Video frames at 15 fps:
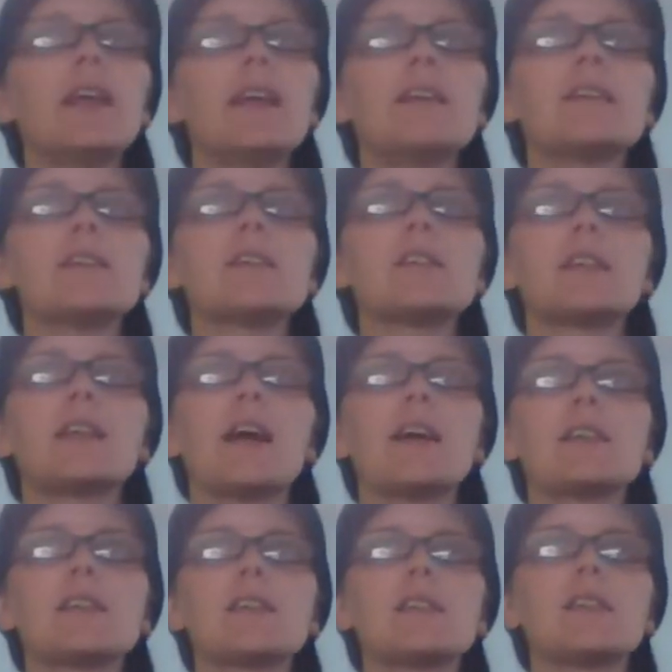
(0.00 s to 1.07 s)
into
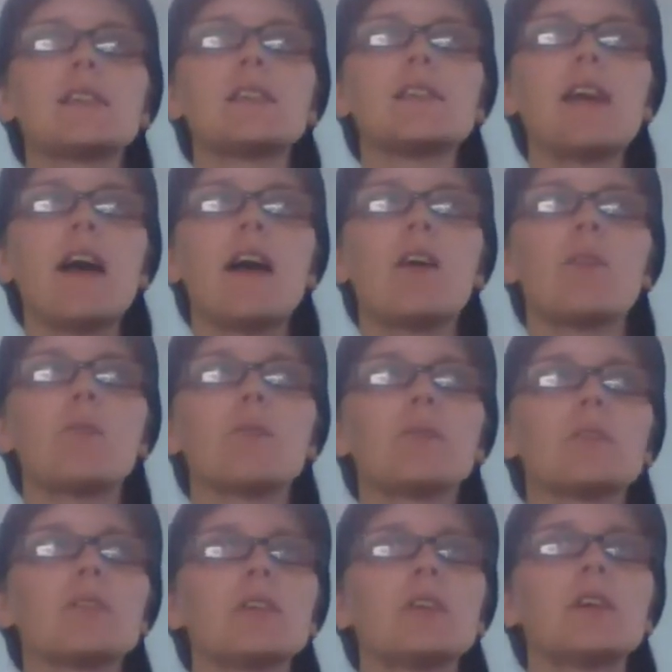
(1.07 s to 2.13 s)
that
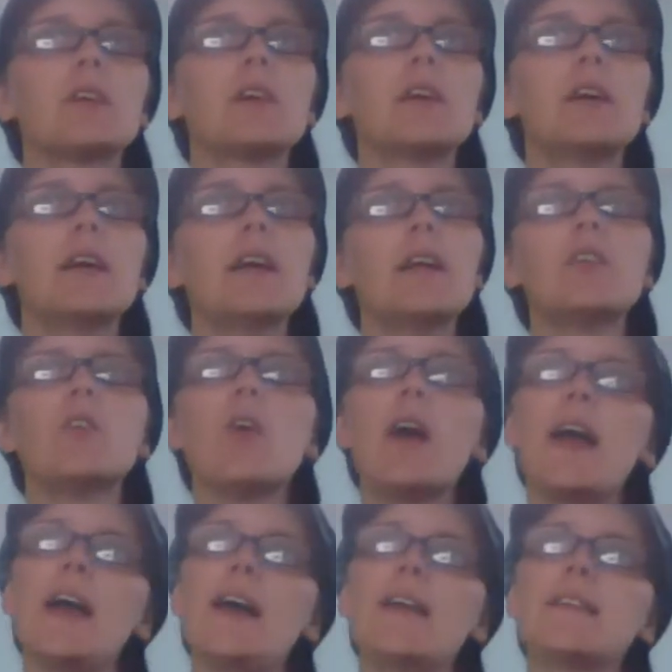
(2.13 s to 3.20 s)
sound in your
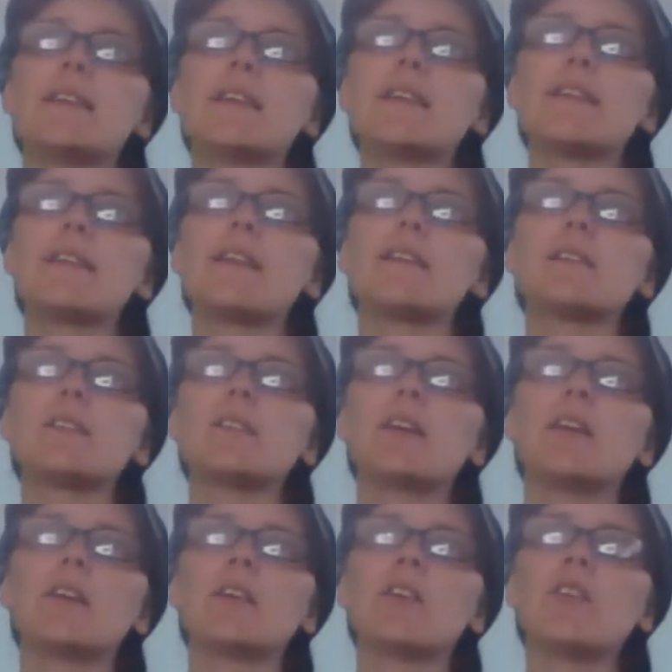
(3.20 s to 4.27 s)
head that says,
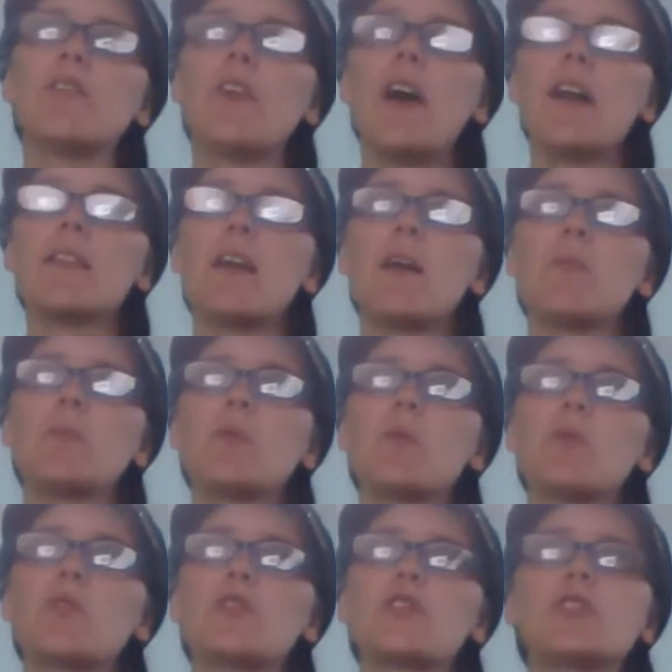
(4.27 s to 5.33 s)
look, you've had that
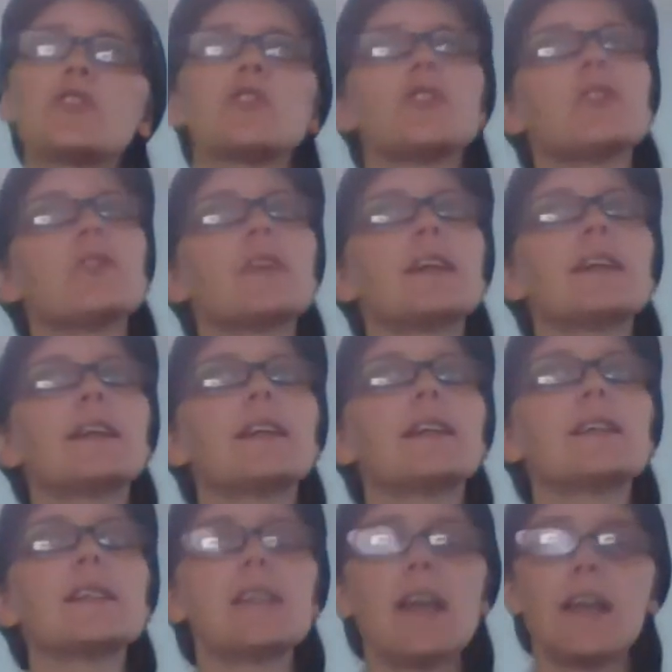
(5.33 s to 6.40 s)
portion. Do you really
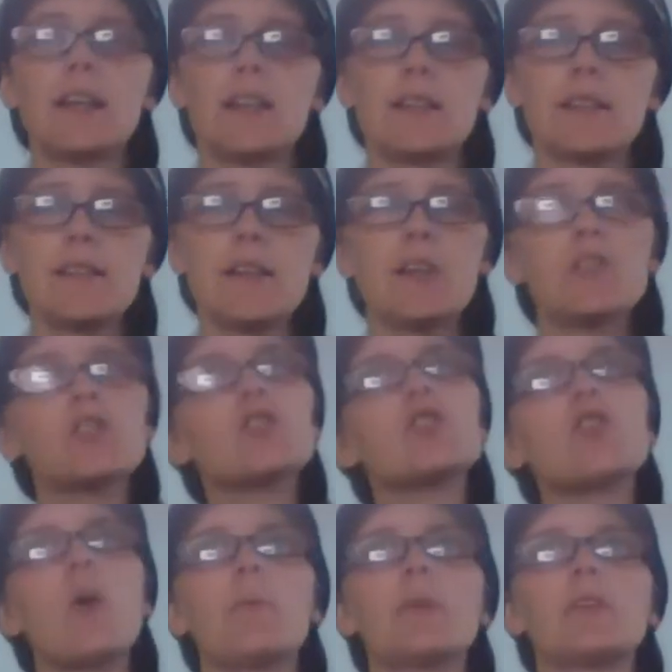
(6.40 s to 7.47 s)
need seconds? And
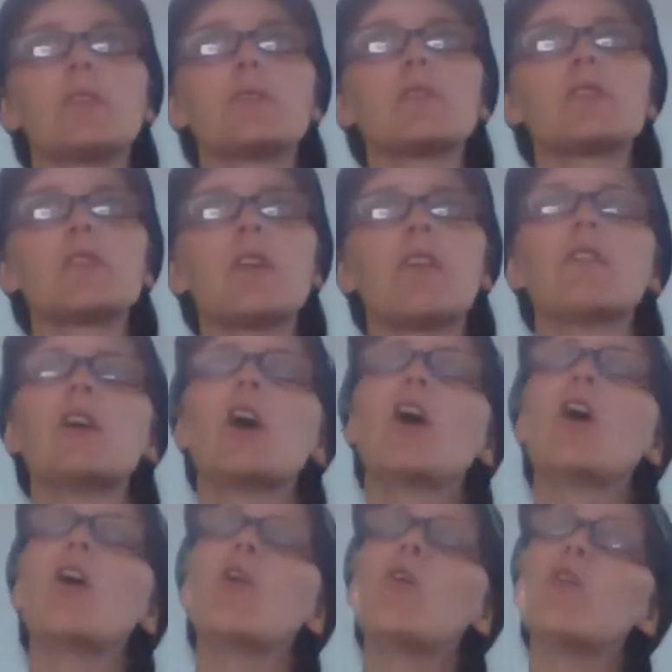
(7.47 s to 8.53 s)
stopping yourself
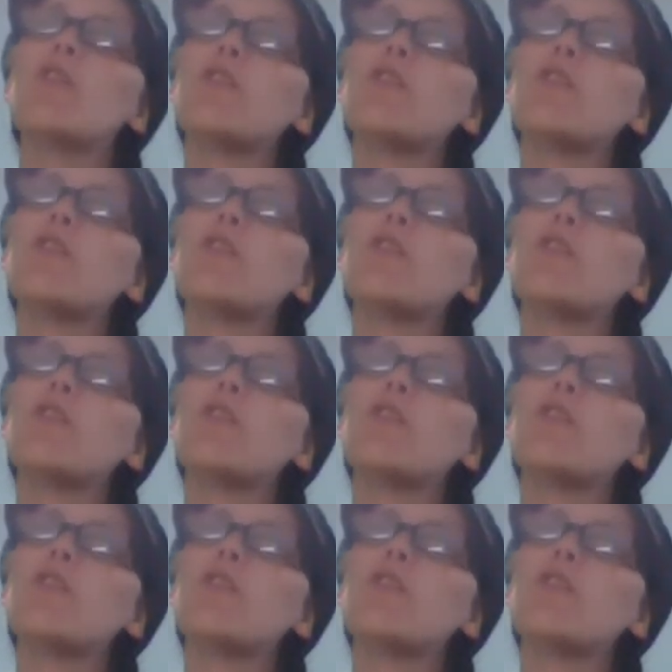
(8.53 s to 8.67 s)
or